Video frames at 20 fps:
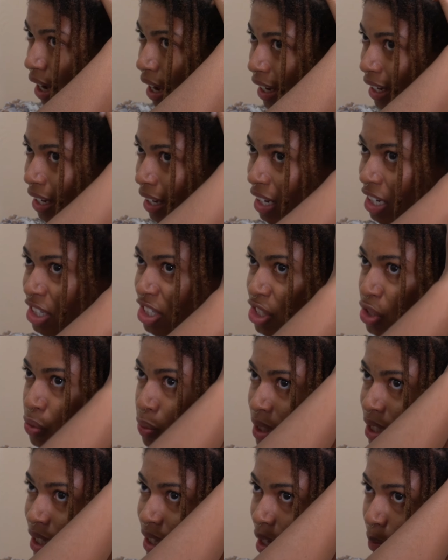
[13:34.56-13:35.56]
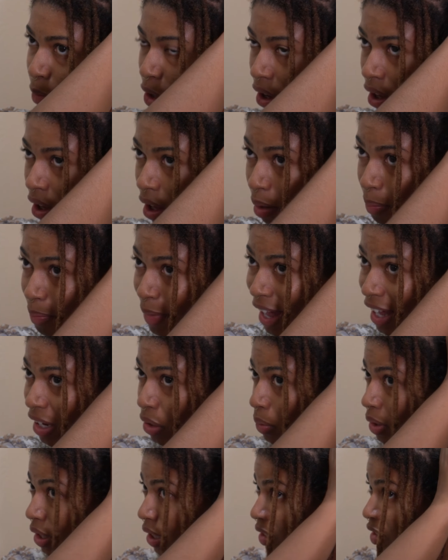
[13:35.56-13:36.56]
I kind of just twisted them all
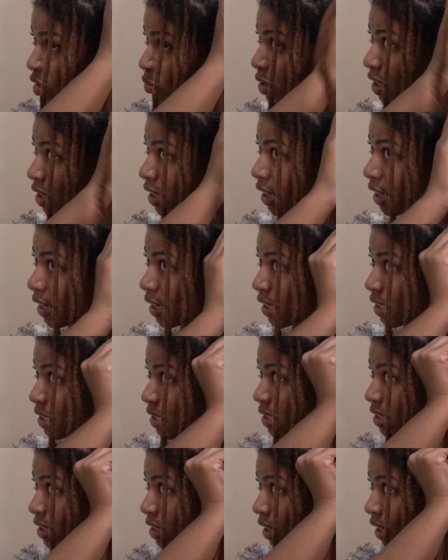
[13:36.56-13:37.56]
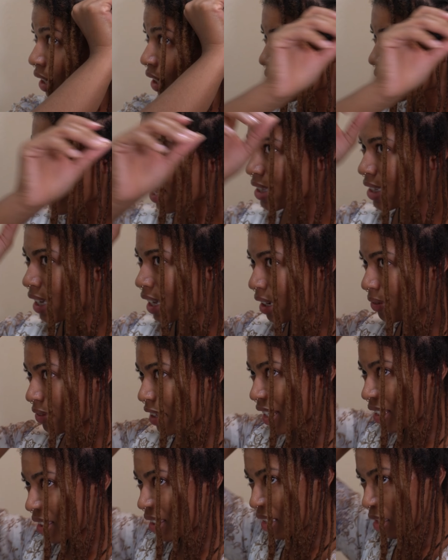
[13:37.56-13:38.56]
backwards because that's kind of
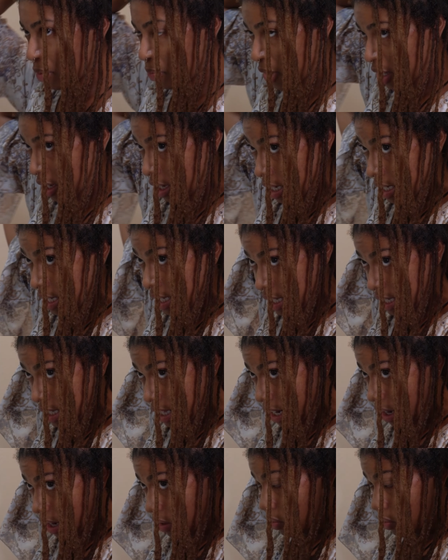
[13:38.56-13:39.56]
like the appearance that I